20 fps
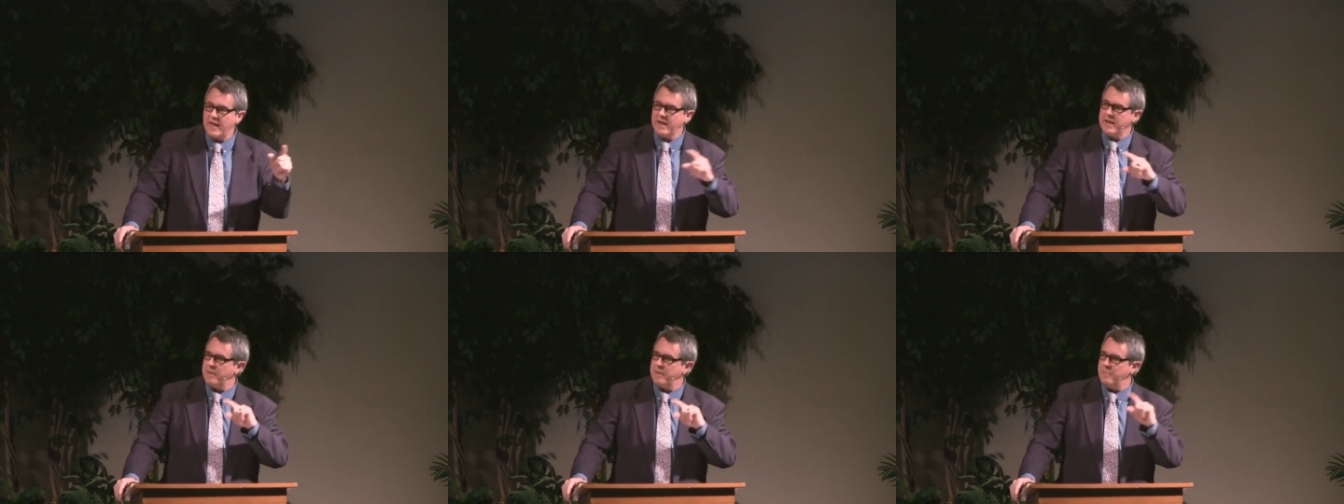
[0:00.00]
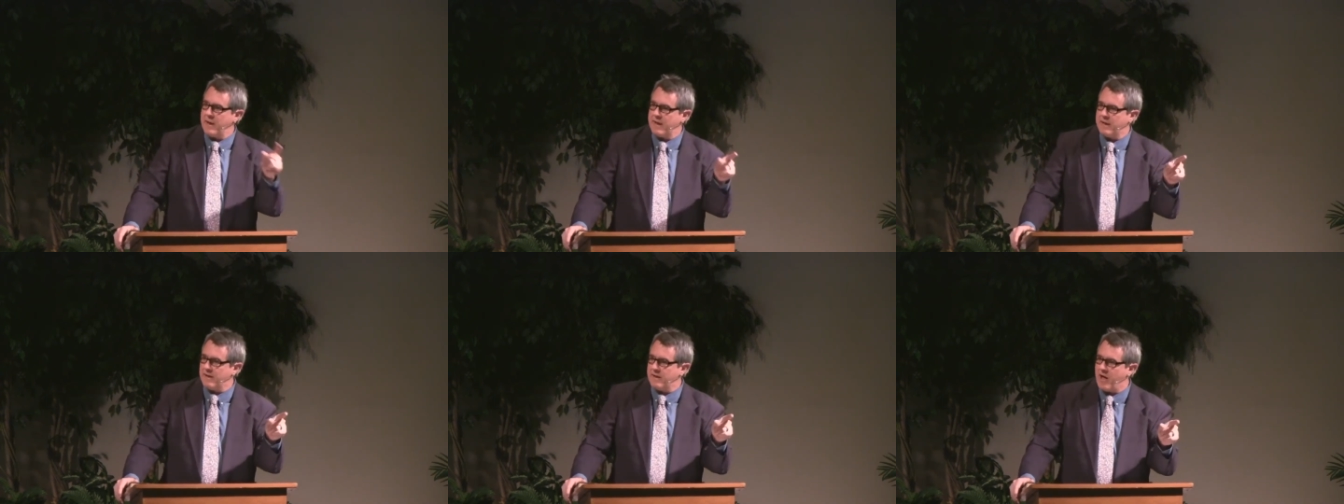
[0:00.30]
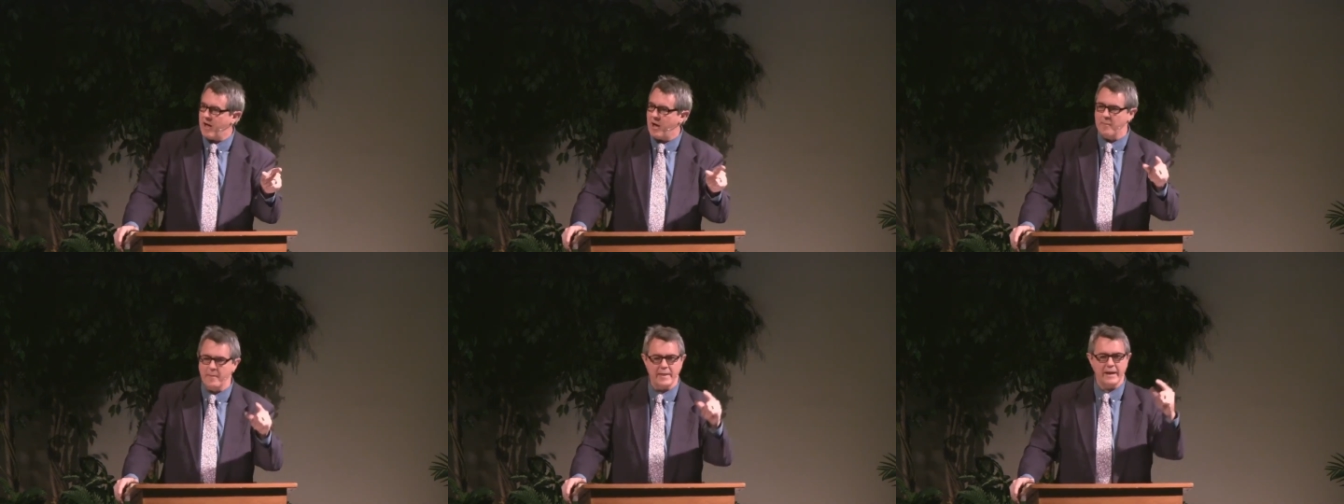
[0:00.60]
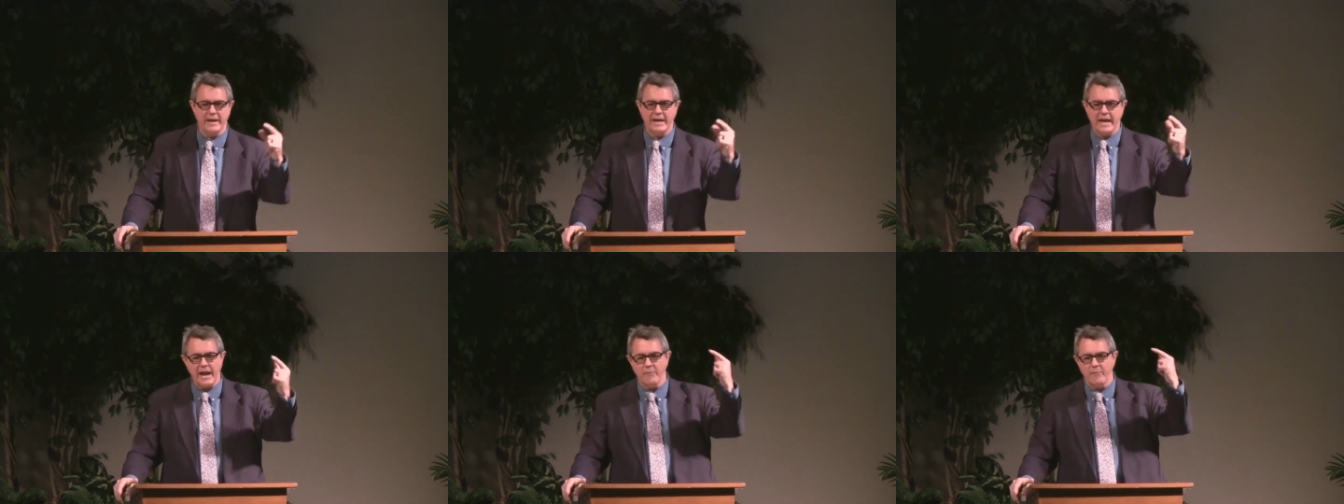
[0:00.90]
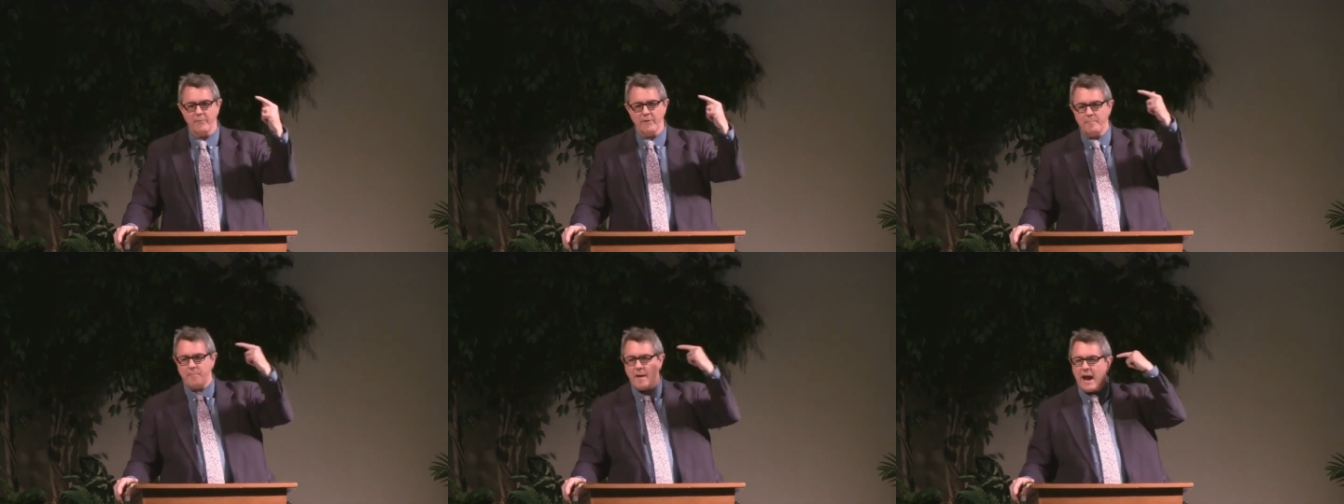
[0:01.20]
they can make a law, but they can't
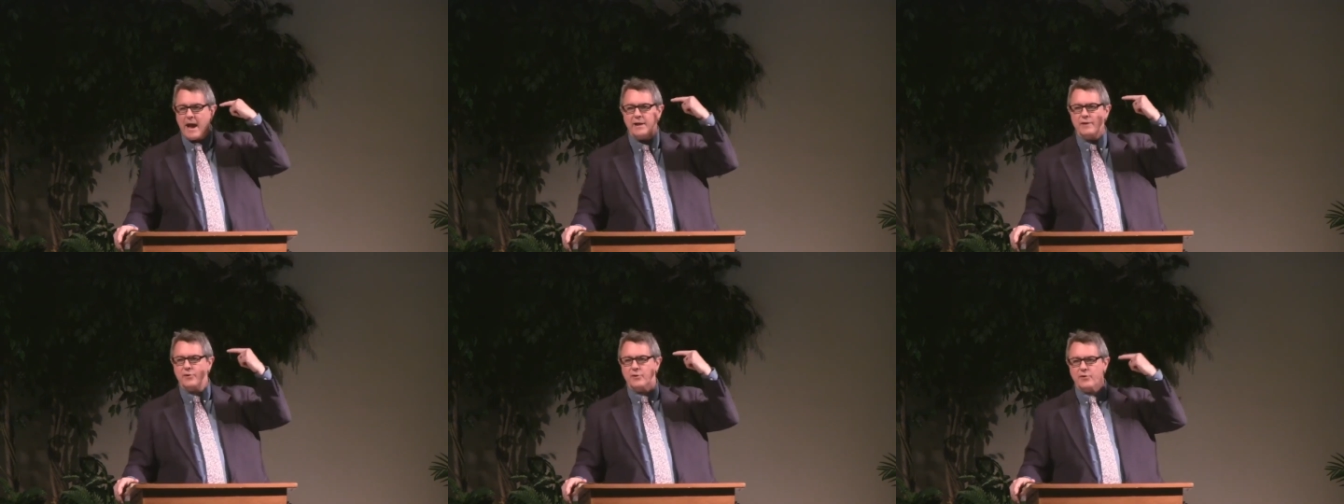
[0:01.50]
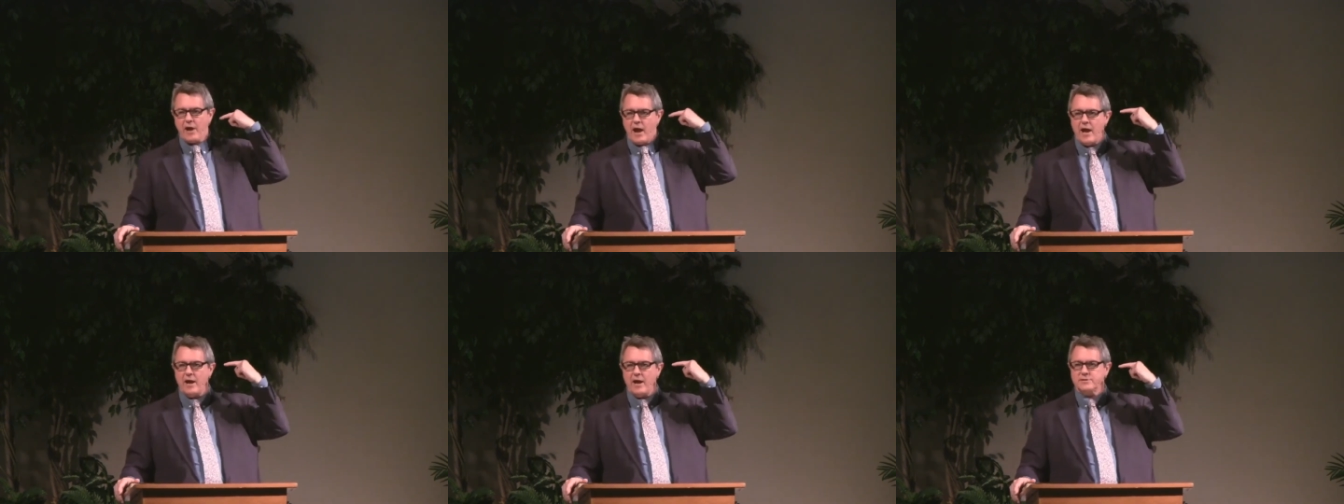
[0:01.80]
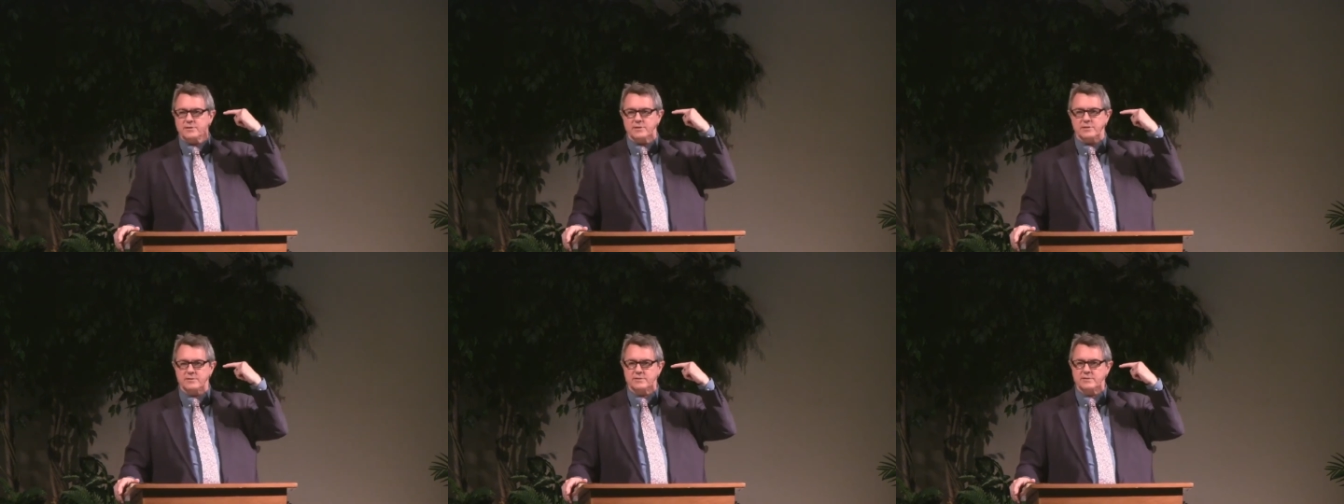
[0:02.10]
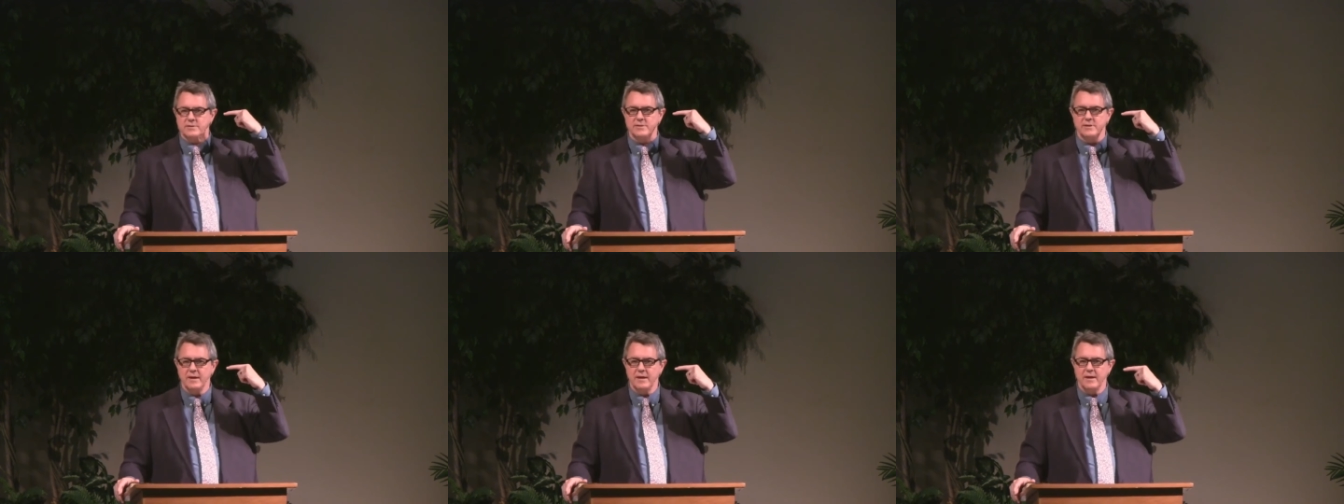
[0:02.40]
really bind your conscience.